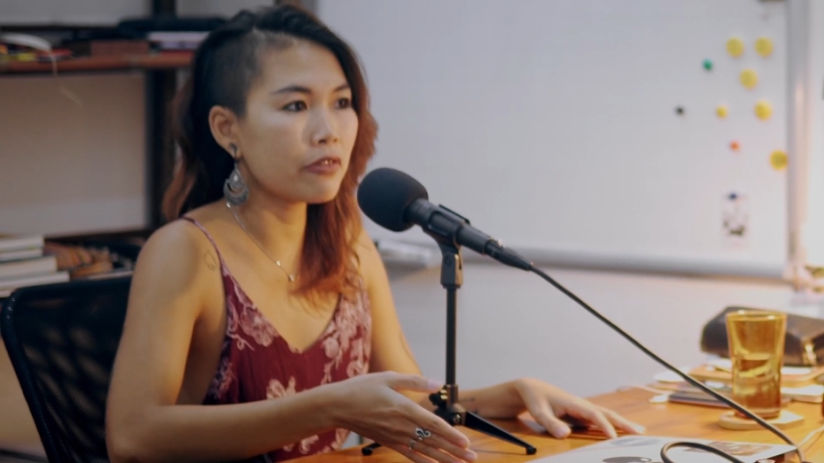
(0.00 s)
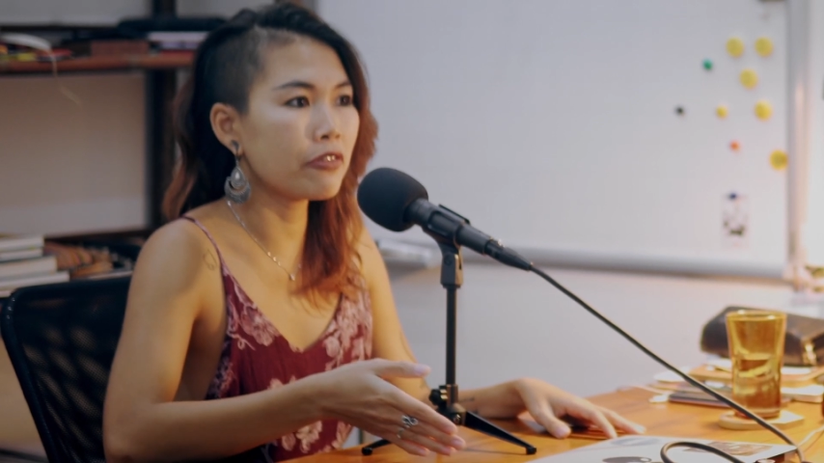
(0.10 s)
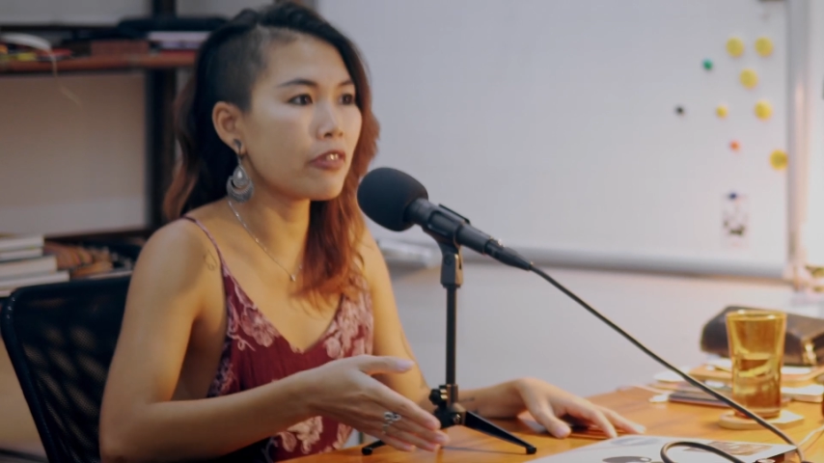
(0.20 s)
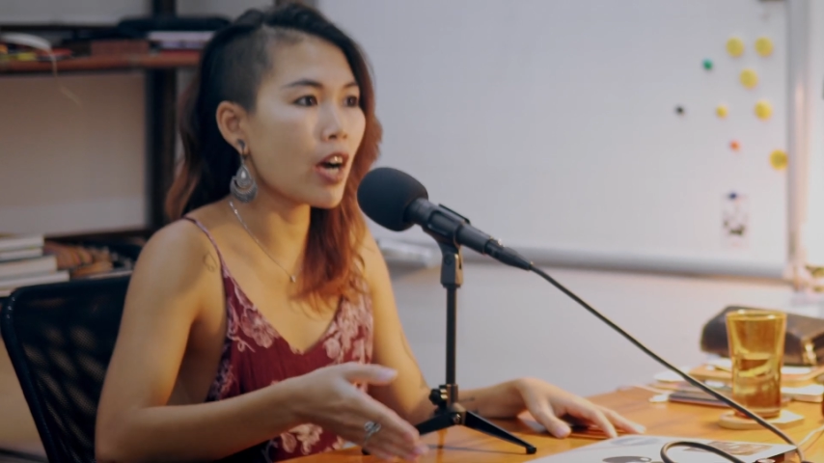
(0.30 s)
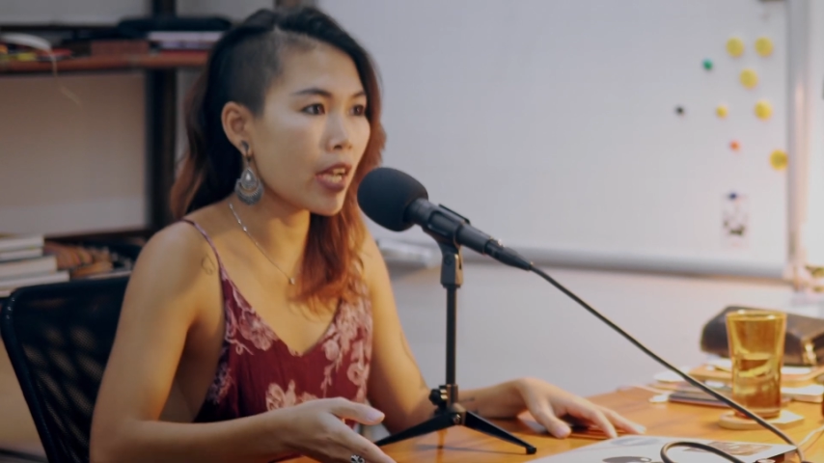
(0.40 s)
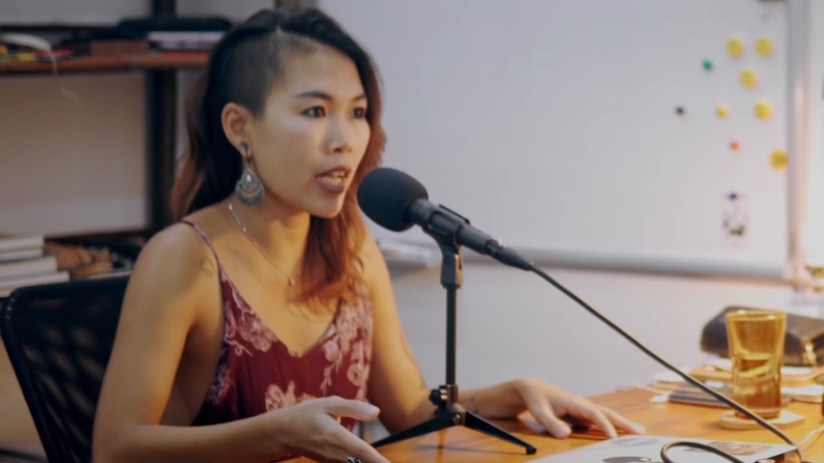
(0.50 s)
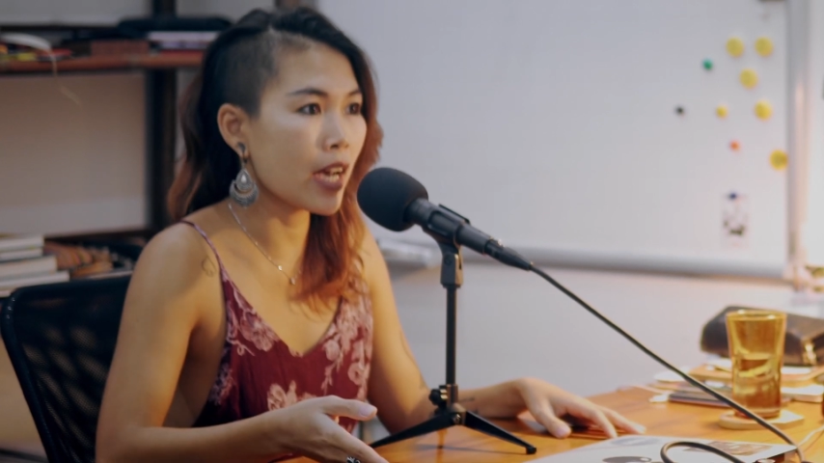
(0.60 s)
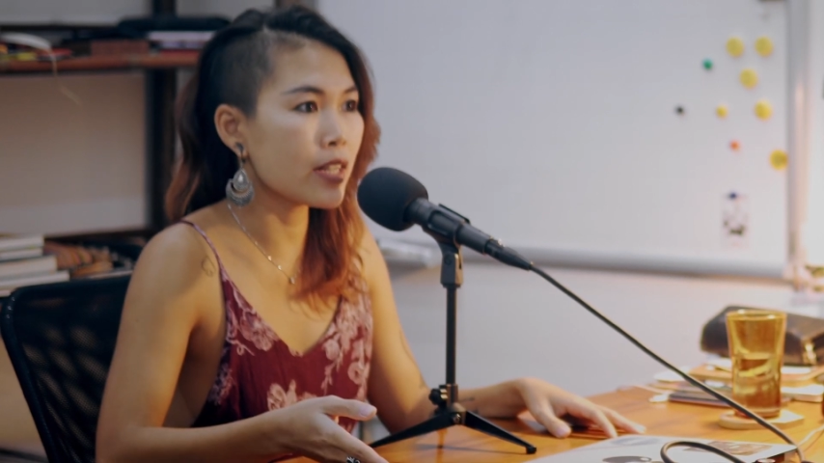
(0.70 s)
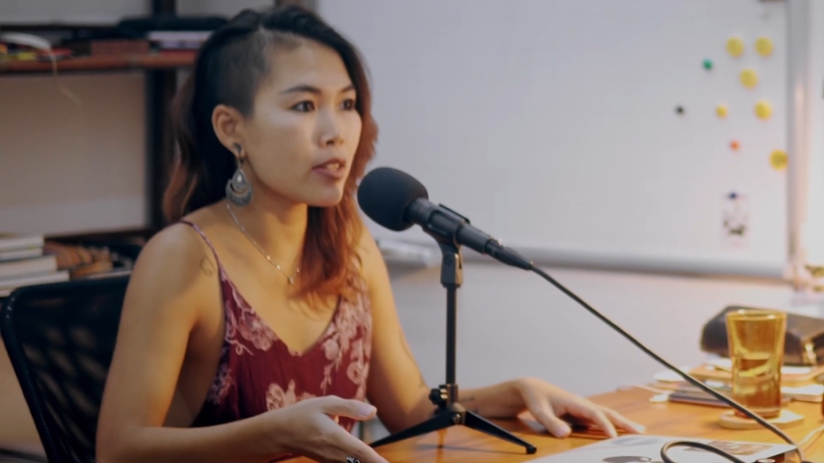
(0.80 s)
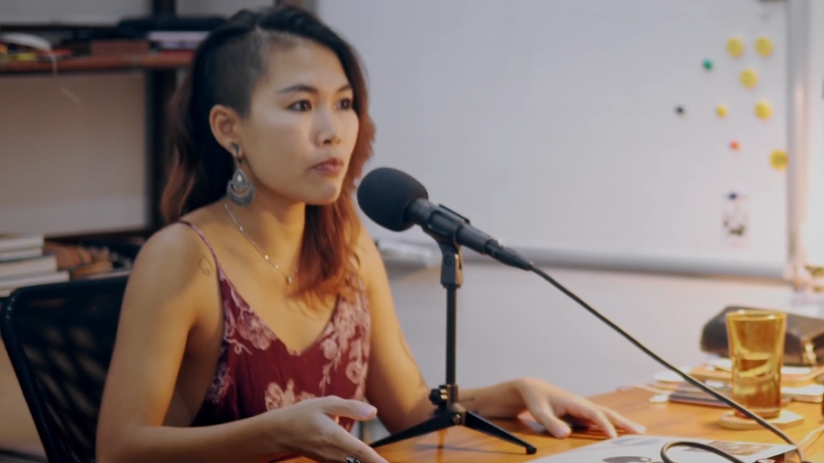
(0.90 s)
5
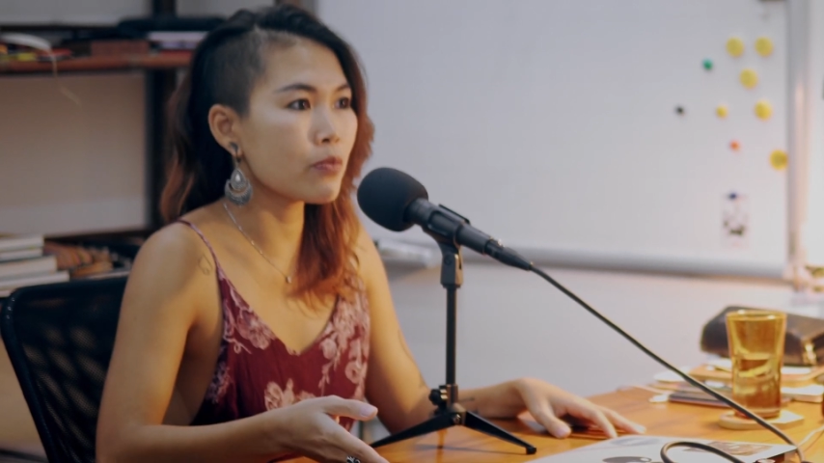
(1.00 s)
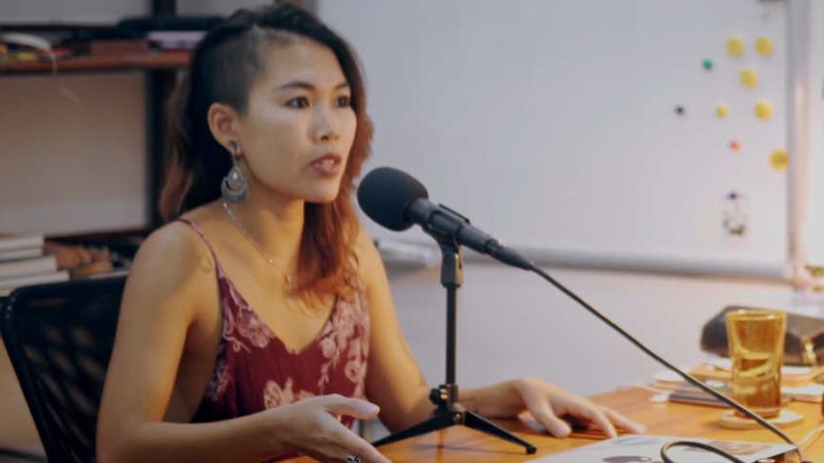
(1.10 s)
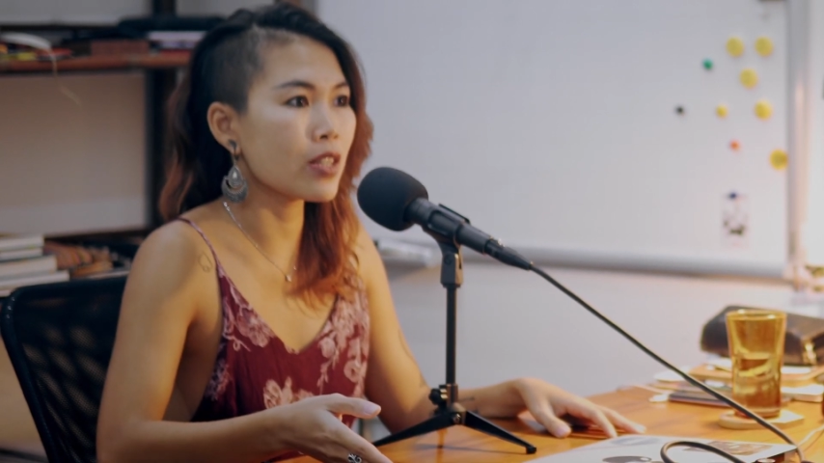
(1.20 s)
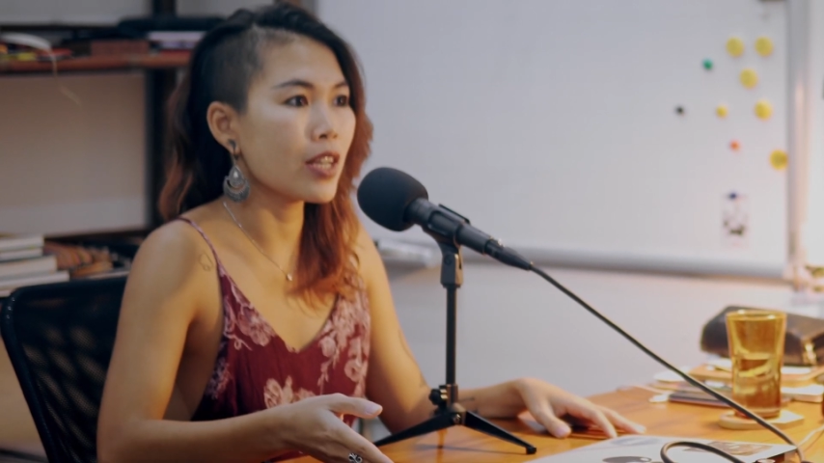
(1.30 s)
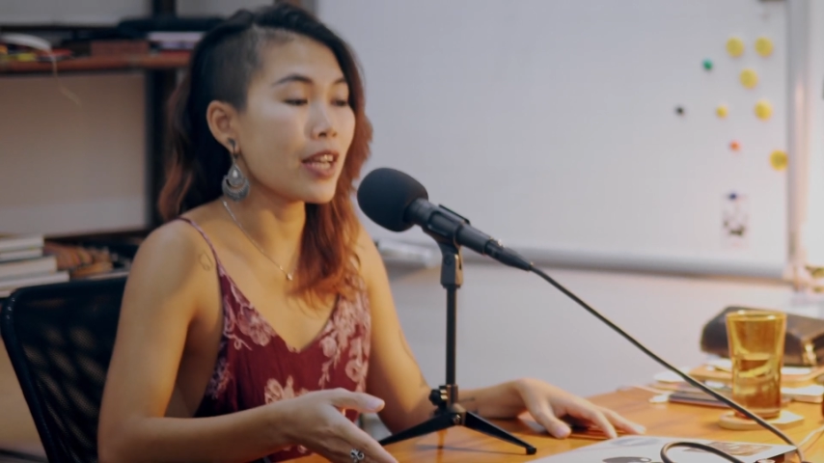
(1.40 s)
items.